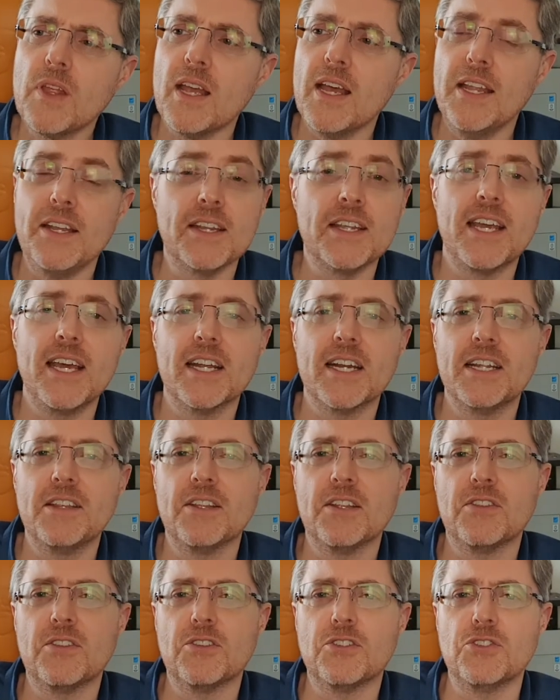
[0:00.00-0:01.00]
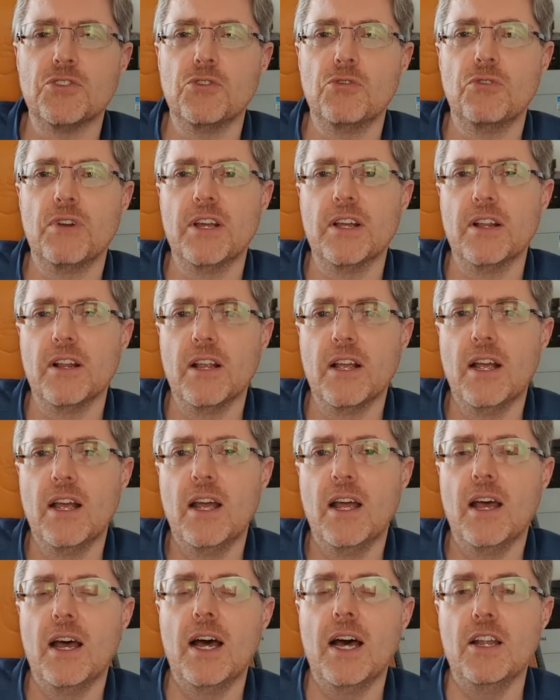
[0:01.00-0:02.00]
indicating that there's no real
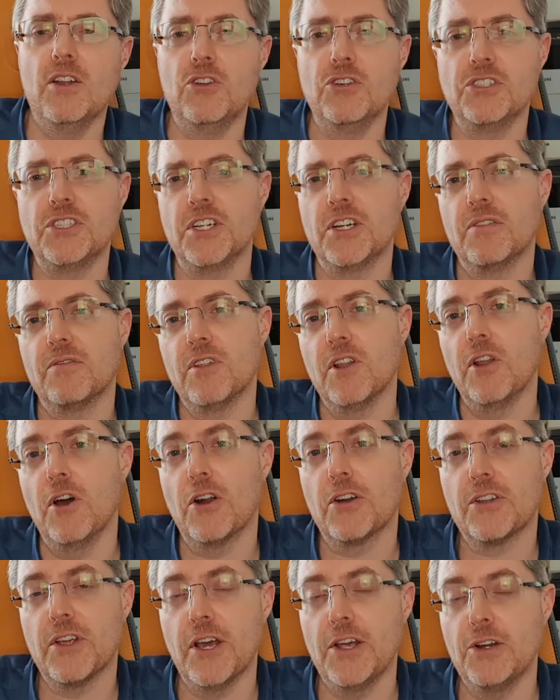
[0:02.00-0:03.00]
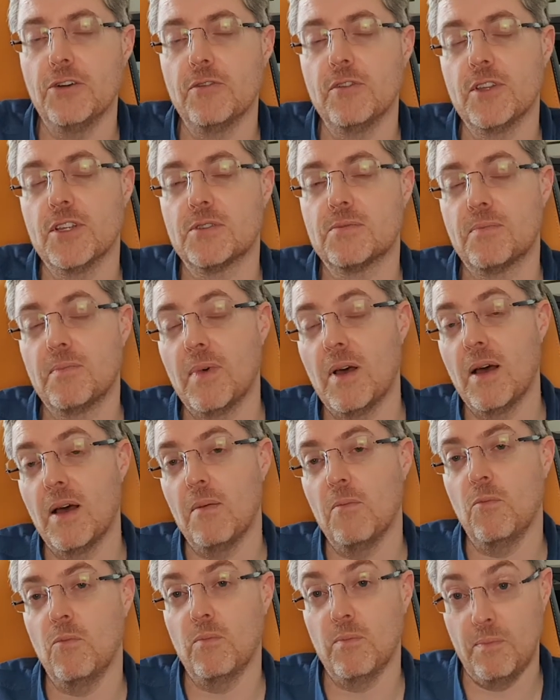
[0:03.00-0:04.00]
loosening of the lockdown over this
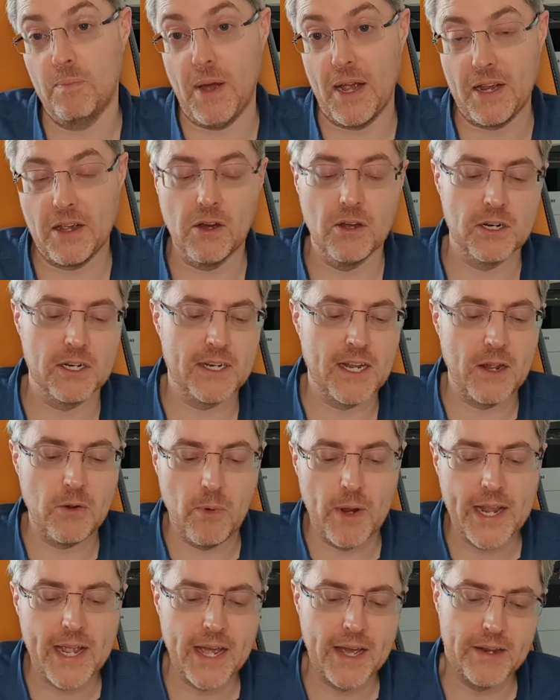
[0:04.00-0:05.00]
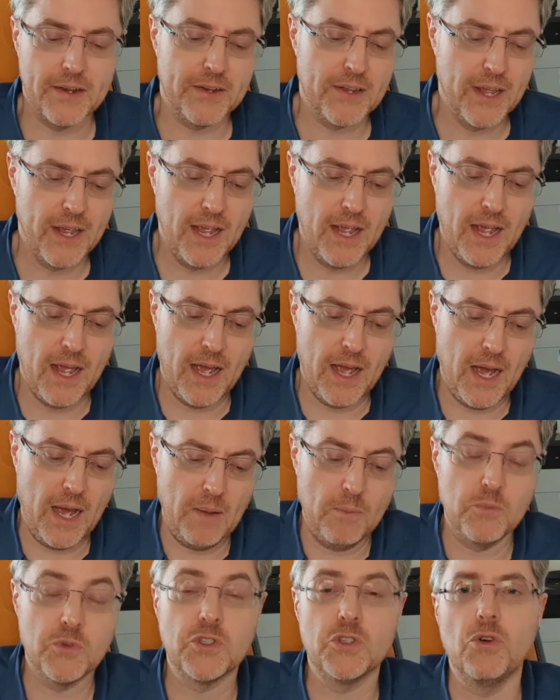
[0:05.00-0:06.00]
bank holiday weekend.
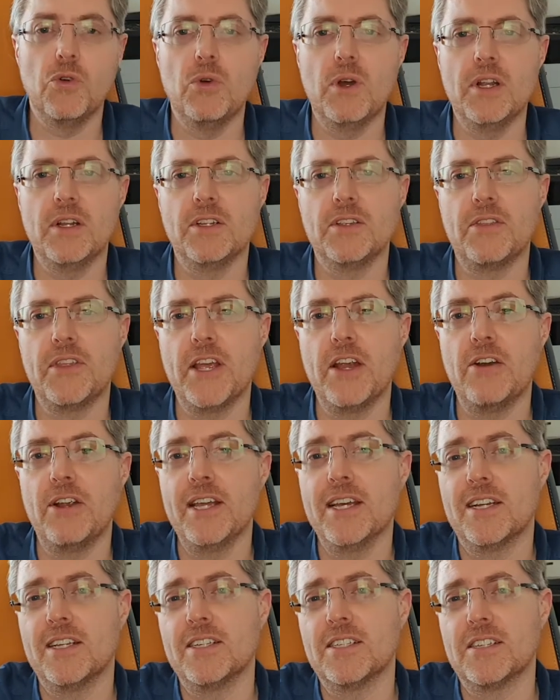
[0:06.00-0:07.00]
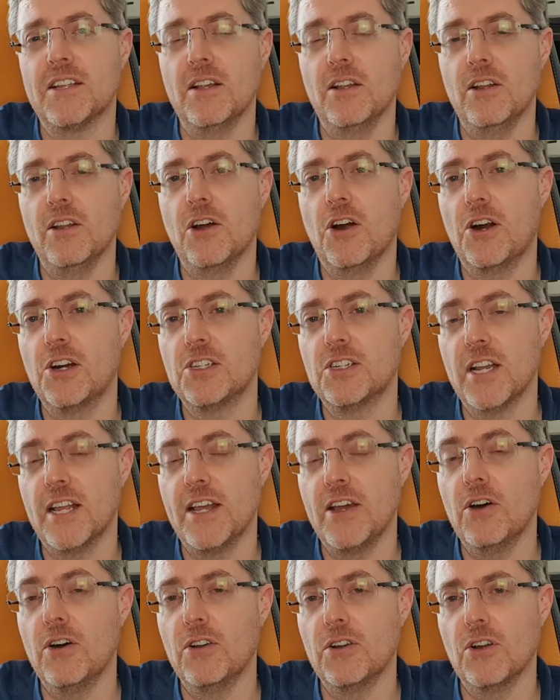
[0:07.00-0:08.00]
So in theory it is still largely
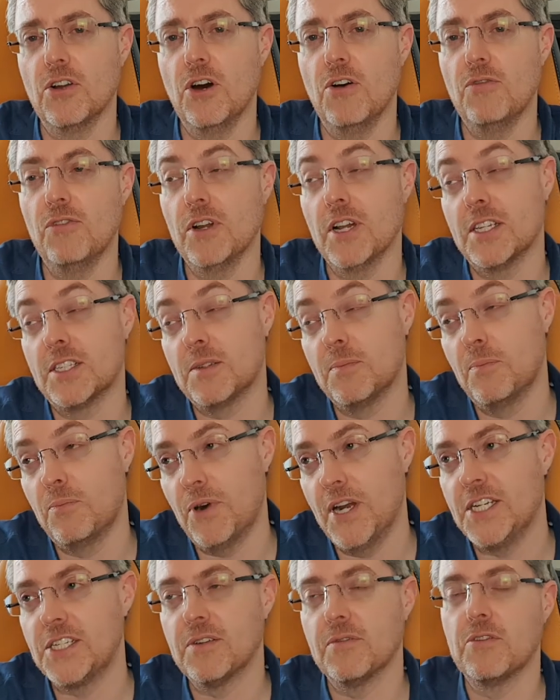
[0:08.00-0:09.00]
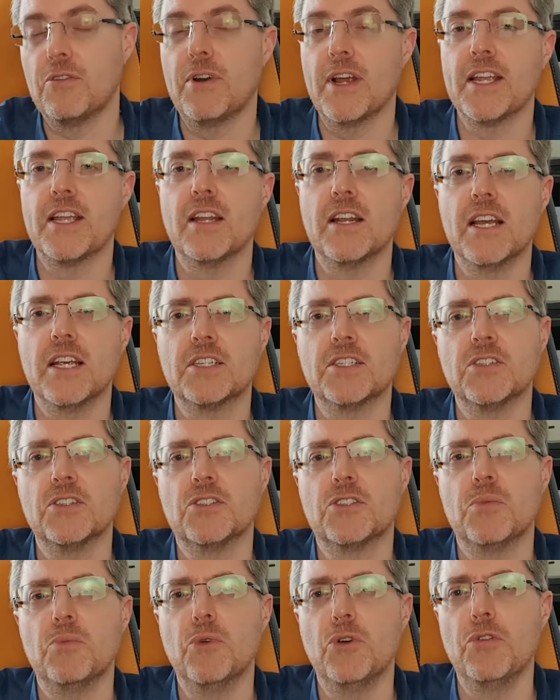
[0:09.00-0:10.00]
unlawful. It's in breach of the regulations
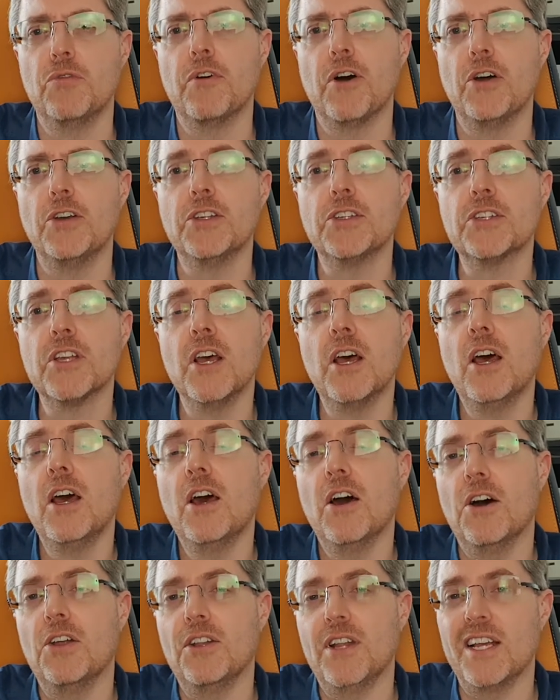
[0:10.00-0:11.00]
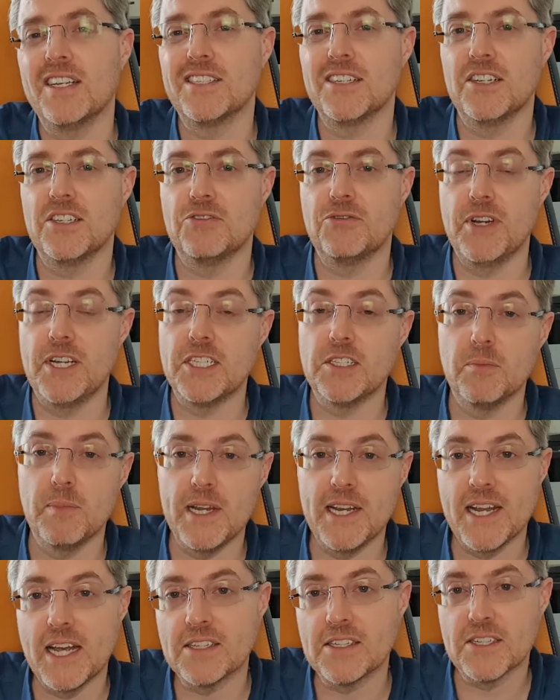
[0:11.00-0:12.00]
to move house unless it is reasonably
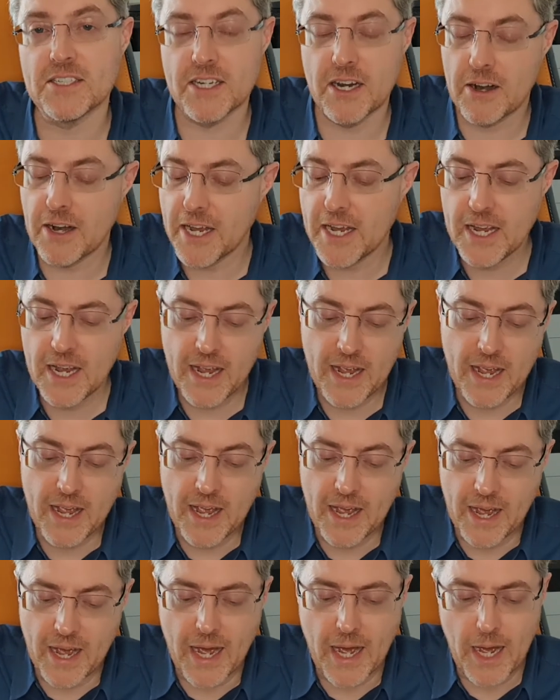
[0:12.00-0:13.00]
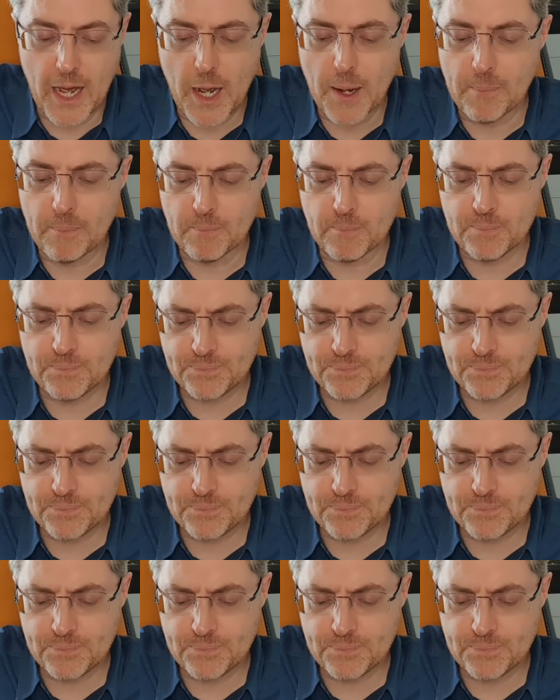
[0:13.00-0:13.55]
necessary. And